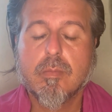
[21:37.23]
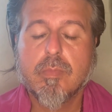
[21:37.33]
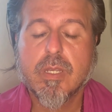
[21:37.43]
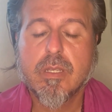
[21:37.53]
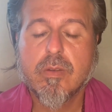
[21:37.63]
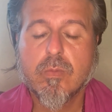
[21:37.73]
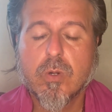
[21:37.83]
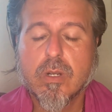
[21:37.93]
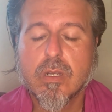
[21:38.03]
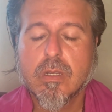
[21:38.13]
but it didn't
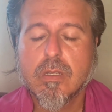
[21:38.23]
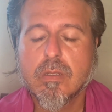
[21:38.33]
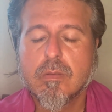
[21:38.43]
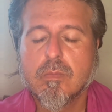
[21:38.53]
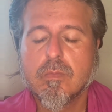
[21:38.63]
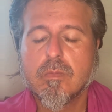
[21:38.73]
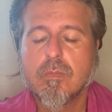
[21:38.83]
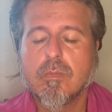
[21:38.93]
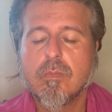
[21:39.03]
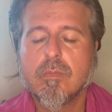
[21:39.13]
work.
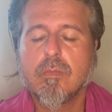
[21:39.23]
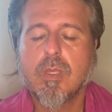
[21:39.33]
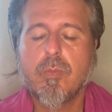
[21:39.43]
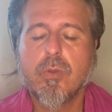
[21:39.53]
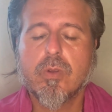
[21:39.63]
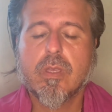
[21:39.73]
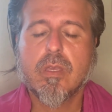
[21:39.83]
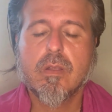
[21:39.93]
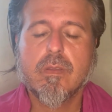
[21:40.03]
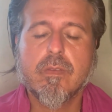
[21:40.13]
Maybe you were
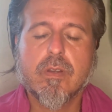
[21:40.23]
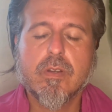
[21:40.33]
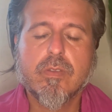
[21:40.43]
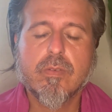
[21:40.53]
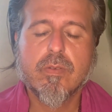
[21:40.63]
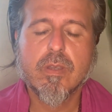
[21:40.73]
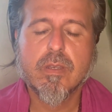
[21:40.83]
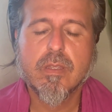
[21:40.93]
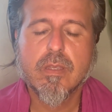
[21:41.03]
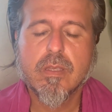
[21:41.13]
killed and crucified,
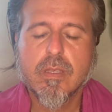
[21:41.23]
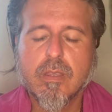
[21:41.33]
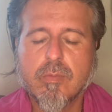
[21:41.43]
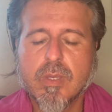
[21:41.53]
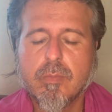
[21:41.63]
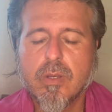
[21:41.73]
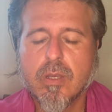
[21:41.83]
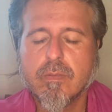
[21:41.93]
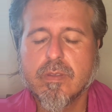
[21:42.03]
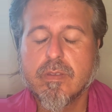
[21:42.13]
as my
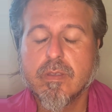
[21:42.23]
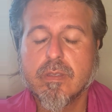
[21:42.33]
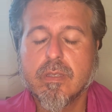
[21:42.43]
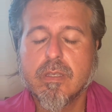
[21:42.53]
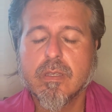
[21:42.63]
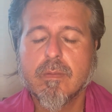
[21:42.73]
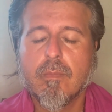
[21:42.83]
beloved seated here.